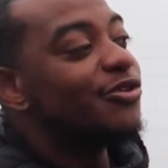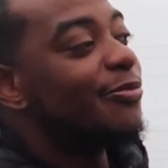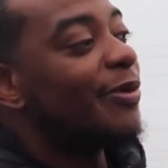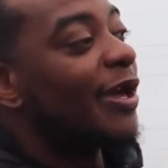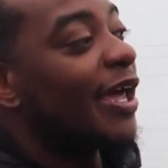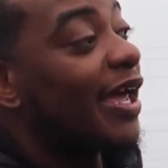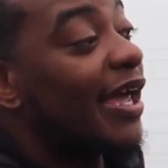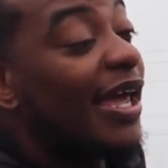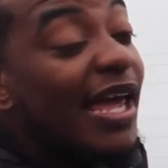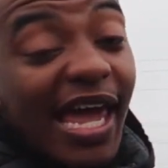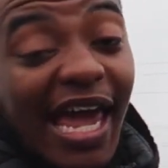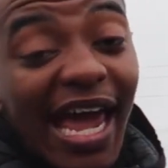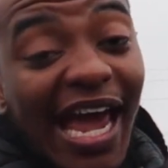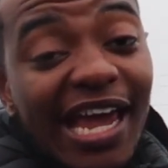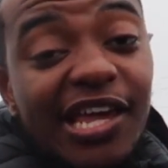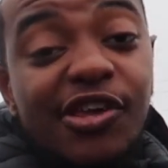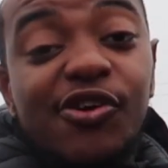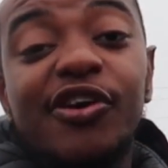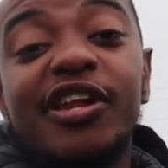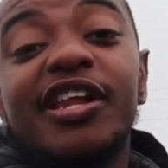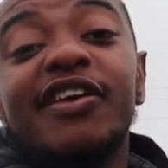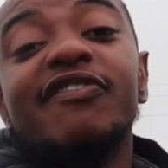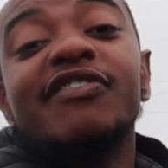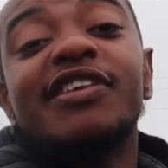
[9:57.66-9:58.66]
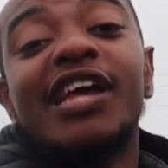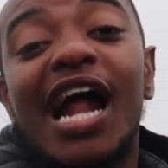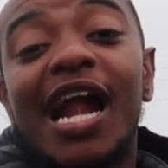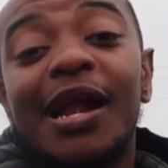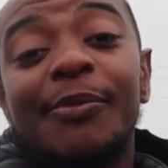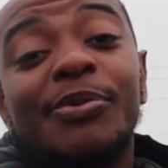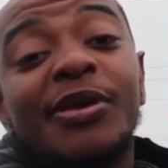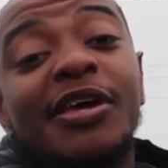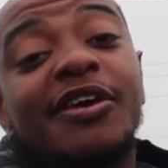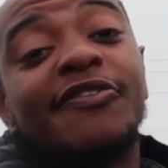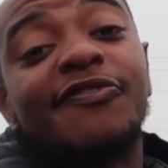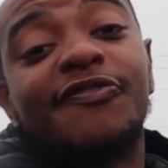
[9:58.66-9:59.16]
to do, man. And you ain't even
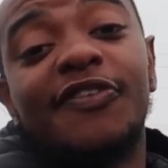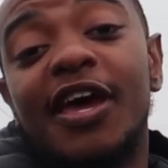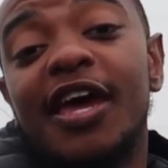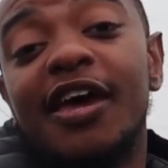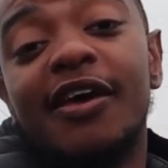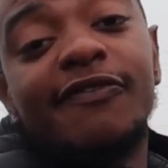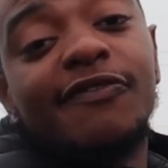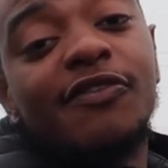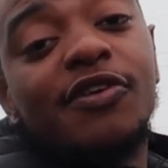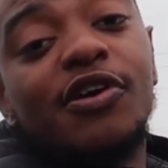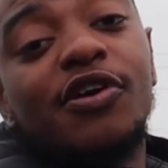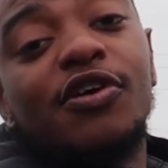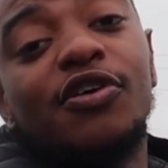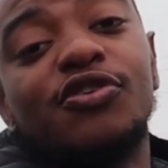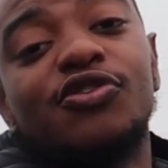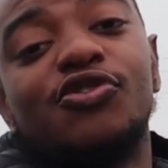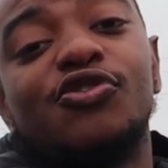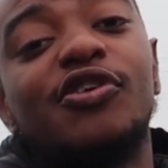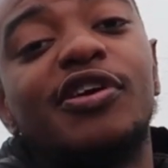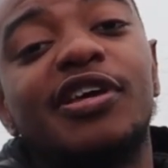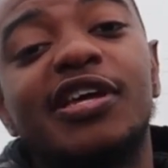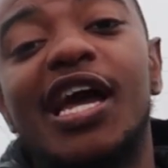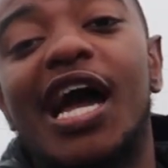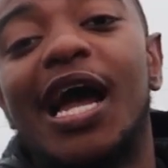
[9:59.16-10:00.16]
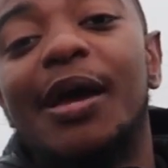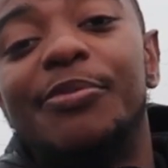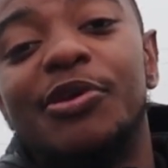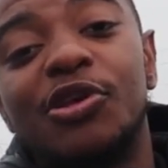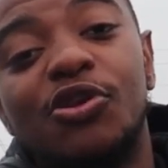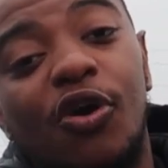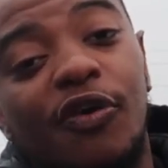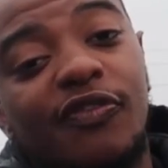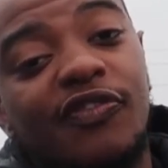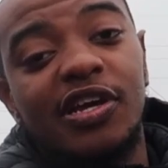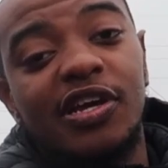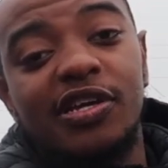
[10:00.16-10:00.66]
gotta be in Fayetteville, you ain't gotta be
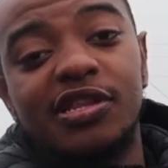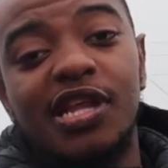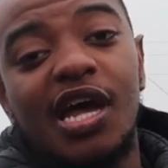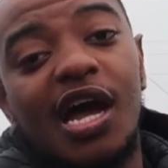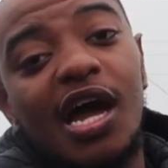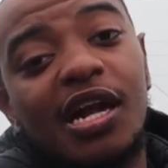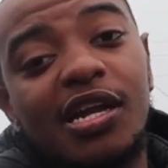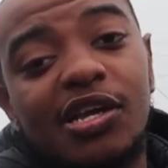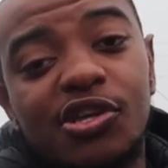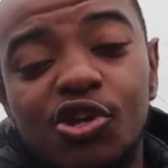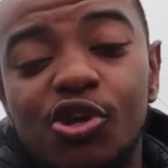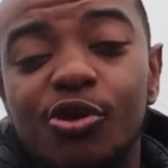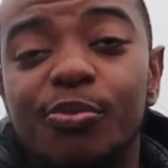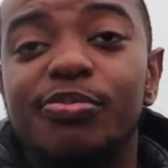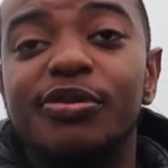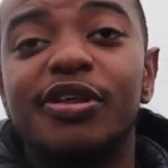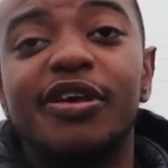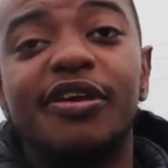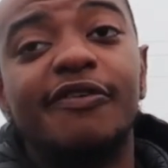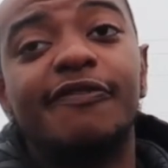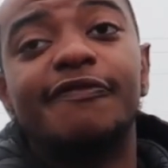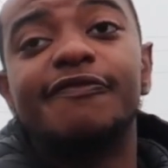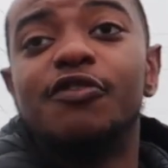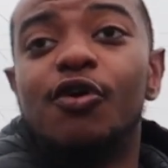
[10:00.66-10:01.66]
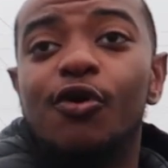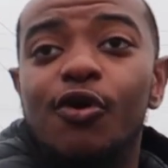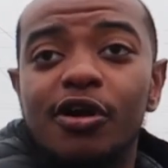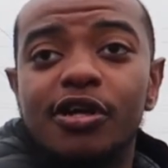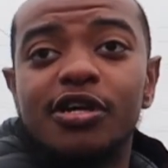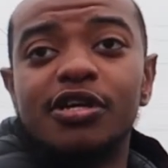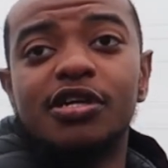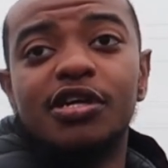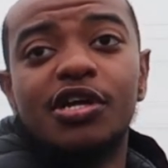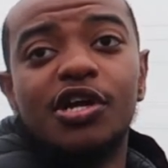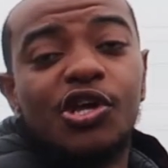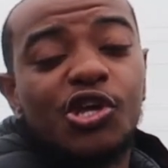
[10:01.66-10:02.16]
in Carolina, you can be in
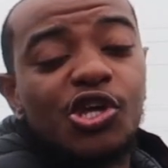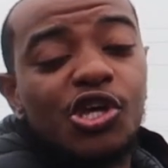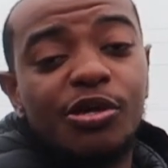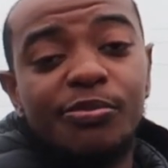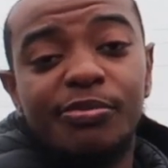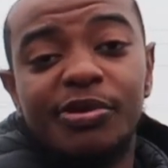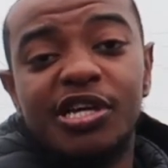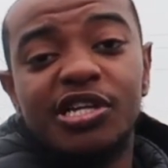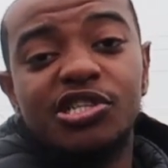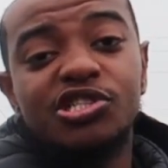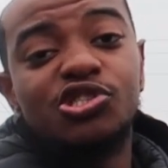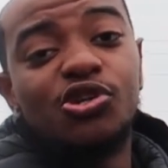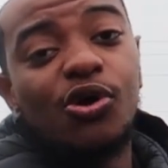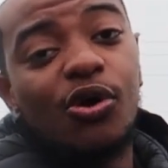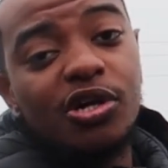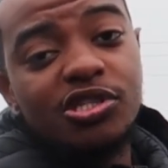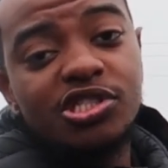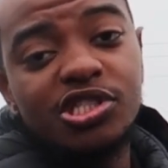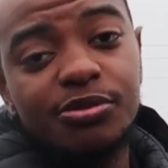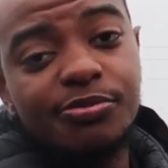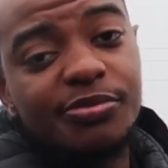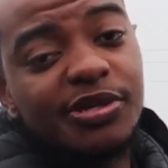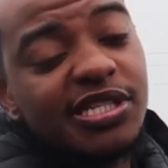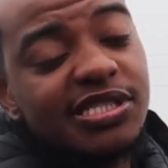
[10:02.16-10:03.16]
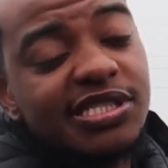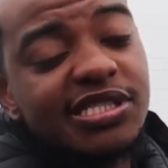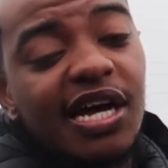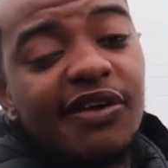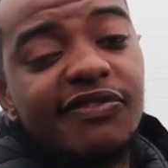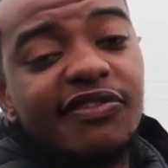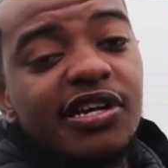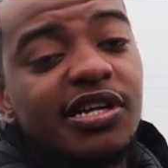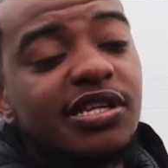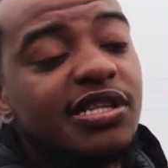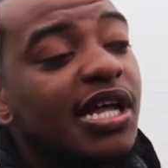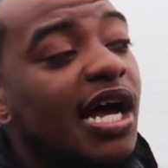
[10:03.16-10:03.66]
Florida, you can be in Georgia, you can be in
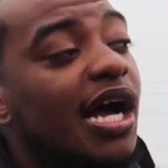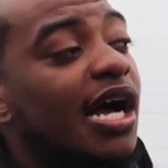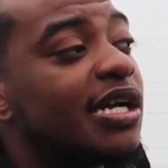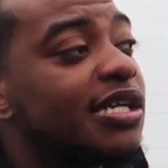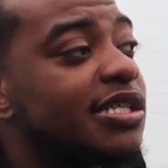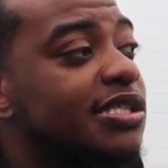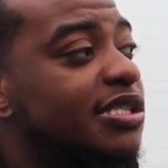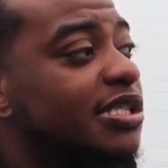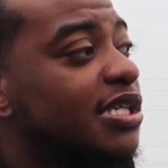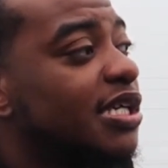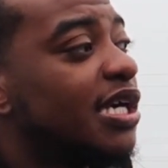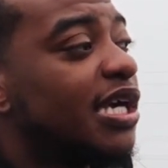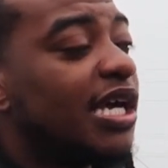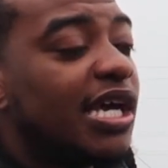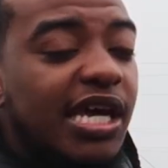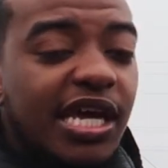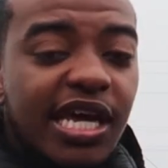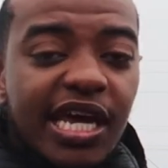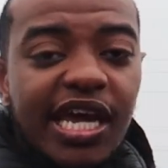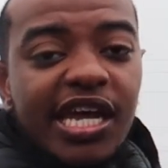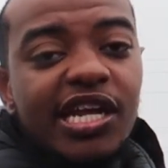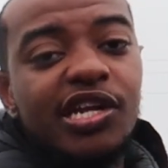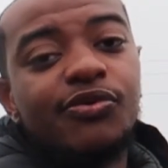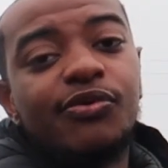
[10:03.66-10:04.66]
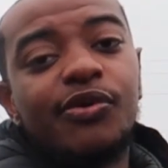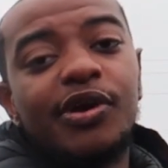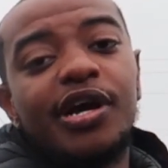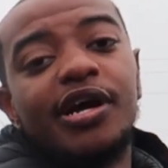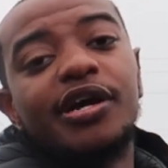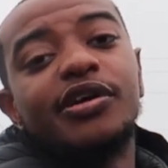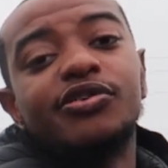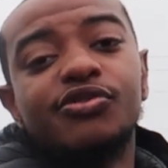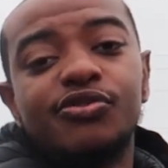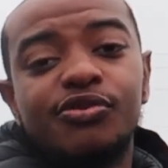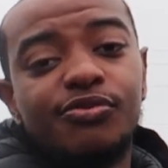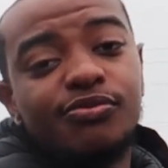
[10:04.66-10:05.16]
South Carolina.
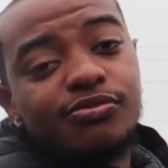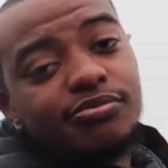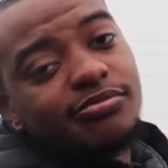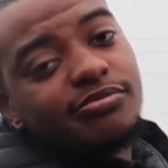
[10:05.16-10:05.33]
Anywhere you,